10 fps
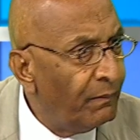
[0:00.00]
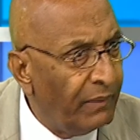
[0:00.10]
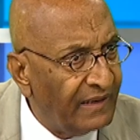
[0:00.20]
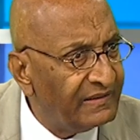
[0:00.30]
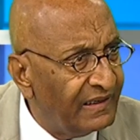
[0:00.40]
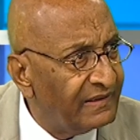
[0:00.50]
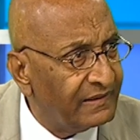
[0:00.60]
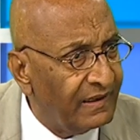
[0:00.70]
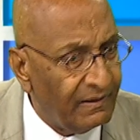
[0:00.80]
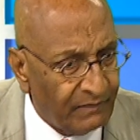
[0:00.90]
by
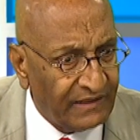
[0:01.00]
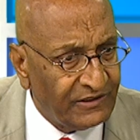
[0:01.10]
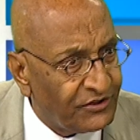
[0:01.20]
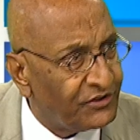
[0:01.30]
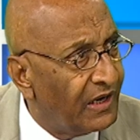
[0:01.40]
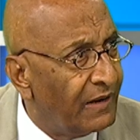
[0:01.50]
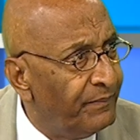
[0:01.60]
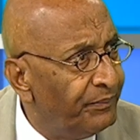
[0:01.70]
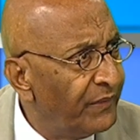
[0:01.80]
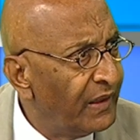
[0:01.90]
this
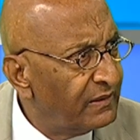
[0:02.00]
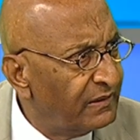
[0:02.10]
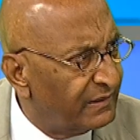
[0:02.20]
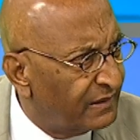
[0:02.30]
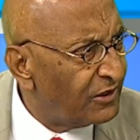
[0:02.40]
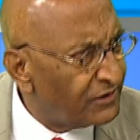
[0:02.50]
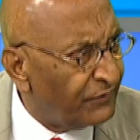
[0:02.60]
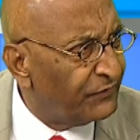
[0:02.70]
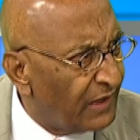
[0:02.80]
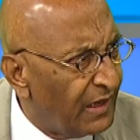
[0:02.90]
time, the dust
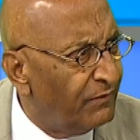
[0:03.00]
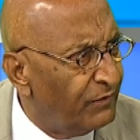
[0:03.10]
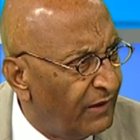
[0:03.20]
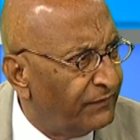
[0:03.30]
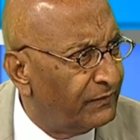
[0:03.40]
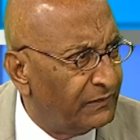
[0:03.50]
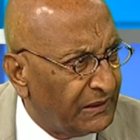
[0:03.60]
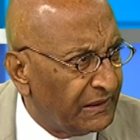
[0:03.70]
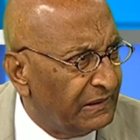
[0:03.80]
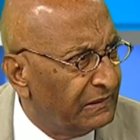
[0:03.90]
of time would have
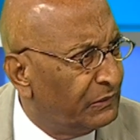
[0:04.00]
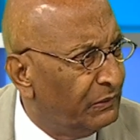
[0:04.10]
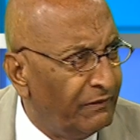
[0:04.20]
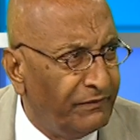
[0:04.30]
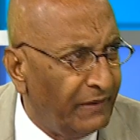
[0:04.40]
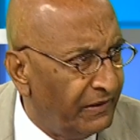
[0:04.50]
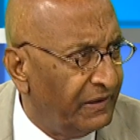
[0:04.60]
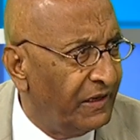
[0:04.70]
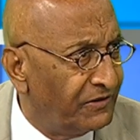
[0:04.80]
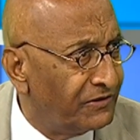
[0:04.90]
taken to a very
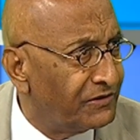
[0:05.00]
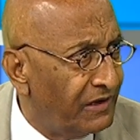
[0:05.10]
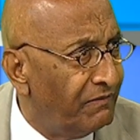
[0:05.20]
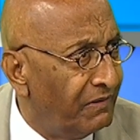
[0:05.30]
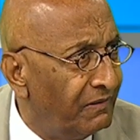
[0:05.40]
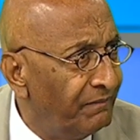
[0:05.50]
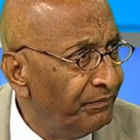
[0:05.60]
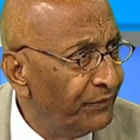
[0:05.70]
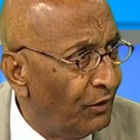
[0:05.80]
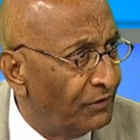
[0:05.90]
dangerous level
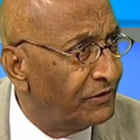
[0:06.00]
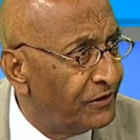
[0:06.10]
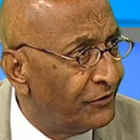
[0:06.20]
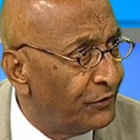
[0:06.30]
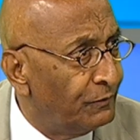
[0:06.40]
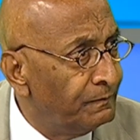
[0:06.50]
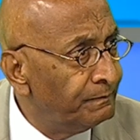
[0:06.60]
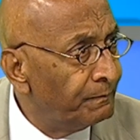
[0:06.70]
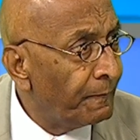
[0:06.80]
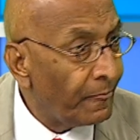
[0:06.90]
on this issue.
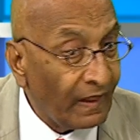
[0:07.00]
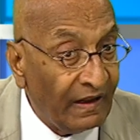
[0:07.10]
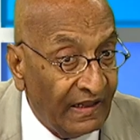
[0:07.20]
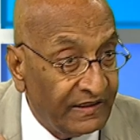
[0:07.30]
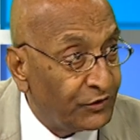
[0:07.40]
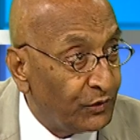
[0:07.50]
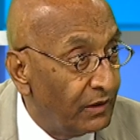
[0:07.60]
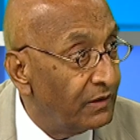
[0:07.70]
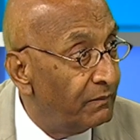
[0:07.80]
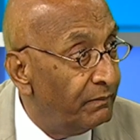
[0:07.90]
And this
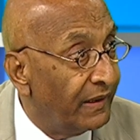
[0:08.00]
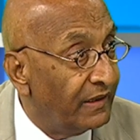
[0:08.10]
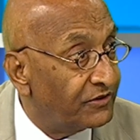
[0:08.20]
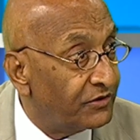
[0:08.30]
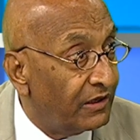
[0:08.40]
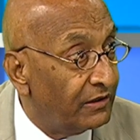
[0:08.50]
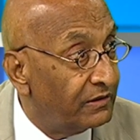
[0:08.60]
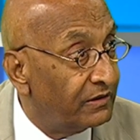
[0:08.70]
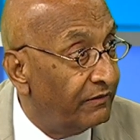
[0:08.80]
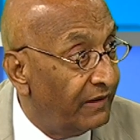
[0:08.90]
will
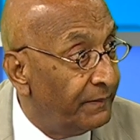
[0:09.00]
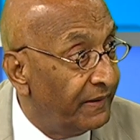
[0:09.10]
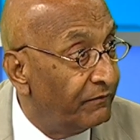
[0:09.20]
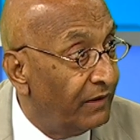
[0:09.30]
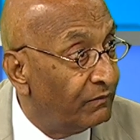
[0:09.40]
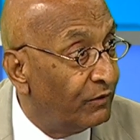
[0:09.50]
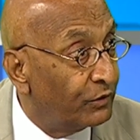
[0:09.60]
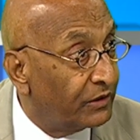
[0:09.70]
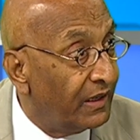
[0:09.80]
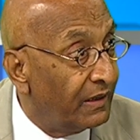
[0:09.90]
start developing one more
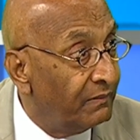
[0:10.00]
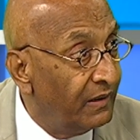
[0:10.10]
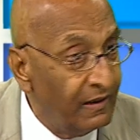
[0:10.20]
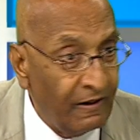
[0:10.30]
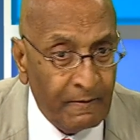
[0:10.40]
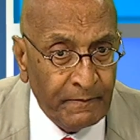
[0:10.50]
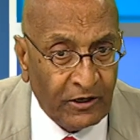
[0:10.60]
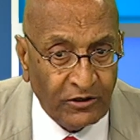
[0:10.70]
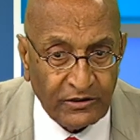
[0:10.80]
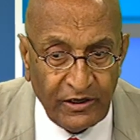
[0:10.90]
time,
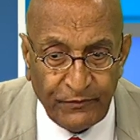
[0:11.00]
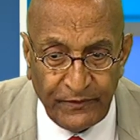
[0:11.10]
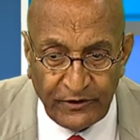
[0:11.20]
because if